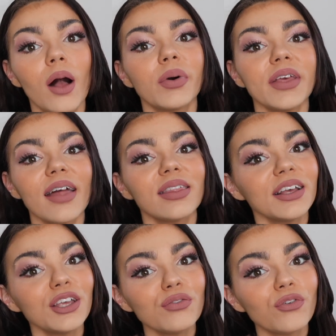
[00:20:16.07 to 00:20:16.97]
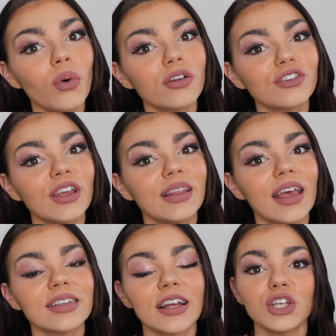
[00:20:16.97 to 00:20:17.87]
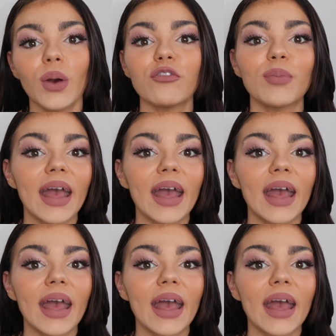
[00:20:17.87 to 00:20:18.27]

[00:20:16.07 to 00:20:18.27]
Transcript: But yeah, thank you for watching this. I do have my